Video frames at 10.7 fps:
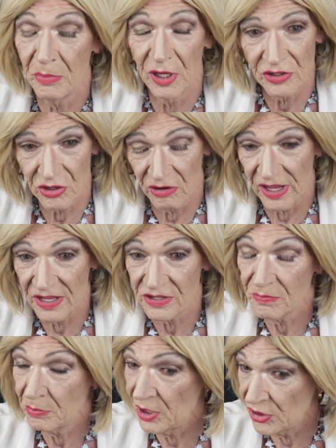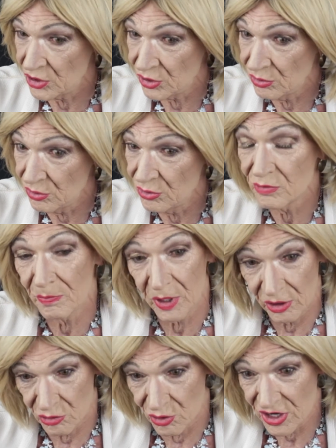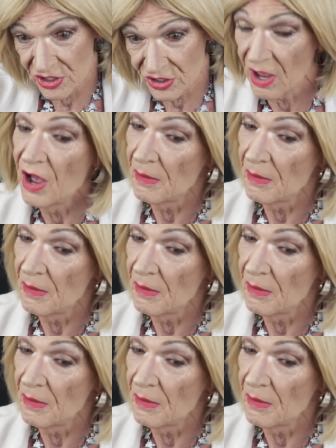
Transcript: Pink tights, pink shoes, pink dress,